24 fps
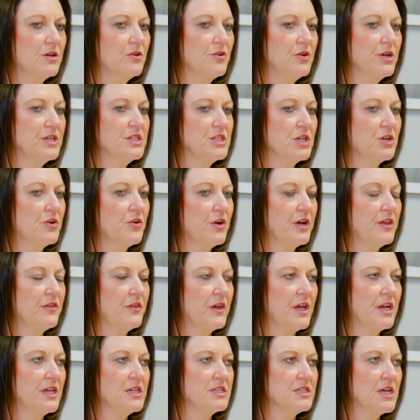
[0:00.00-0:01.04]
creates a grit
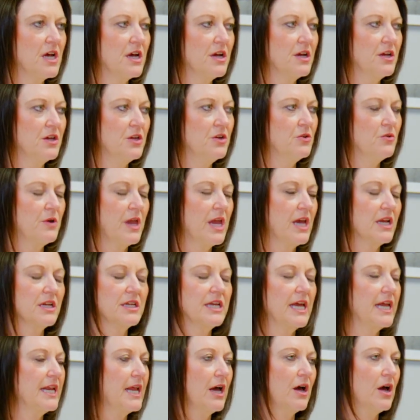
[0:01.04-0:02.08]
that is, you can't
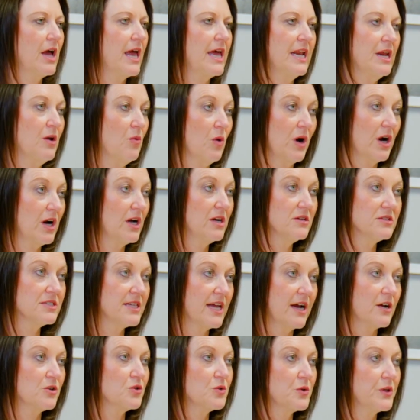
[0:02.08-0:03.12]
get anywhere else
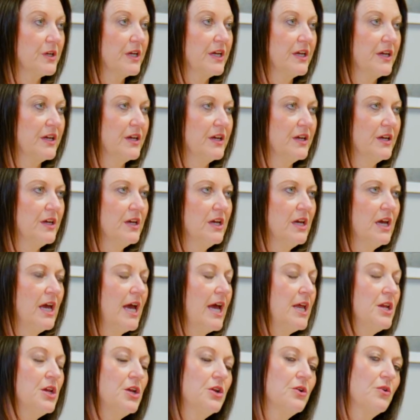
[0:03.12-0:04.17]
actually.
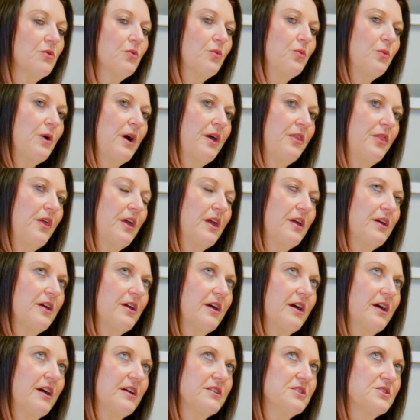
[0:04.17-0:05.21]
And, I think
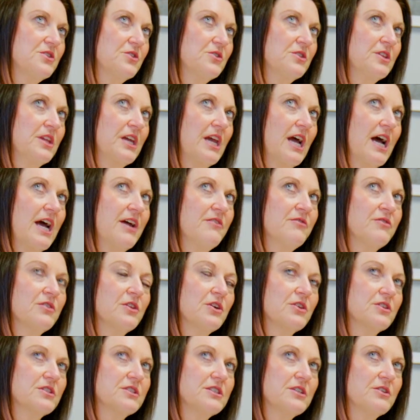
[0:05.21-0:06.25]
certainly I've
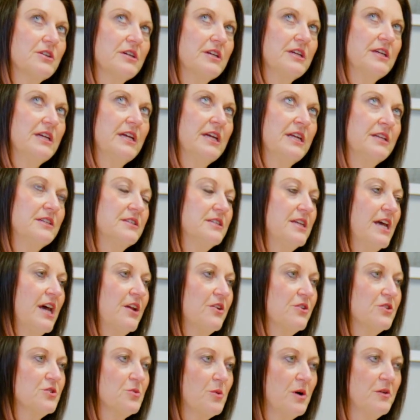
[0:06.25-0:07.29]
looked at 10
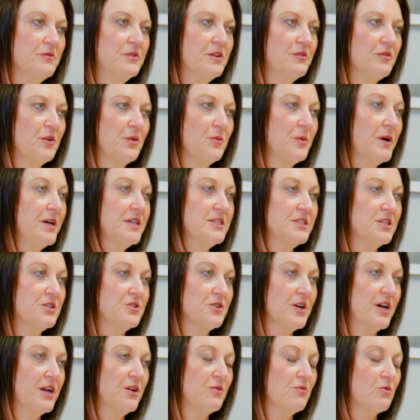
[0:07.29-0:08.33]
or 12 different ways to
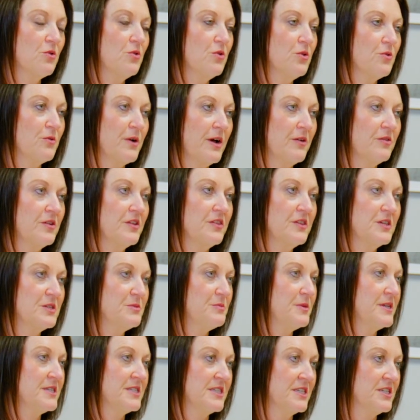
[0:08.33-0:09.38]
try and roll around in this
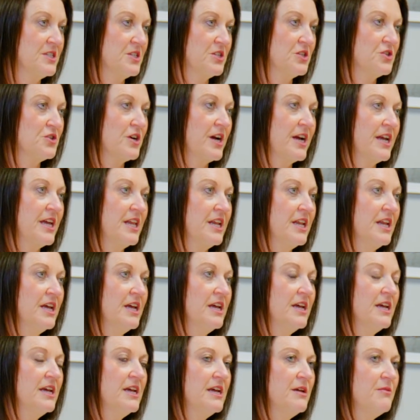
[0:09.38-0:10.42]
business to try and
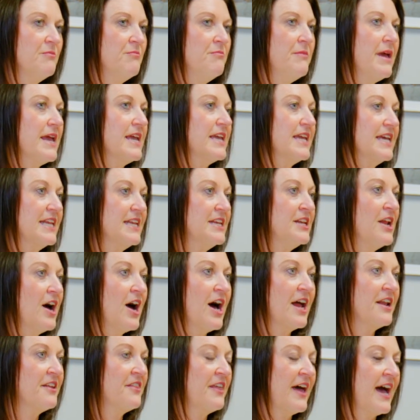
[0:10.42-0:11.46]
make it
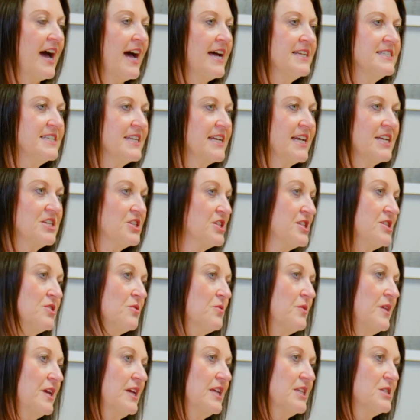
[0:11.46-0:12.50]
not that. And I just
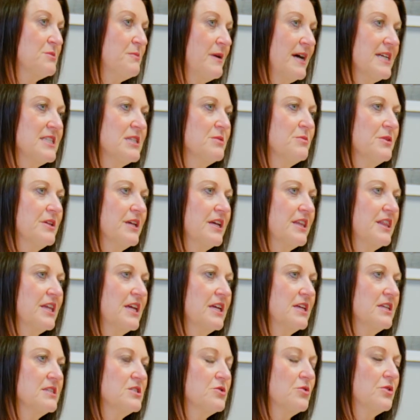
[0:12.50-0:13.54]
don't think it's possible. I
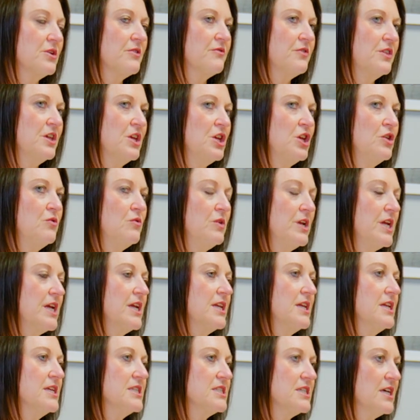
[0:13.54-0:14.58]
think sort of the
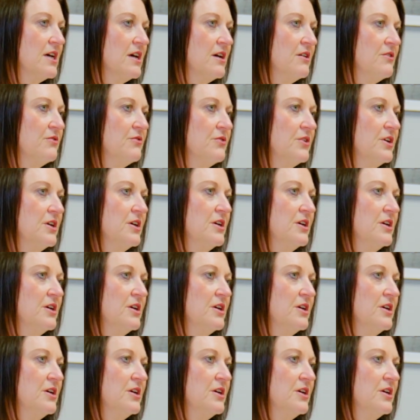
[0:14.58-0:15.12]
uniqueness of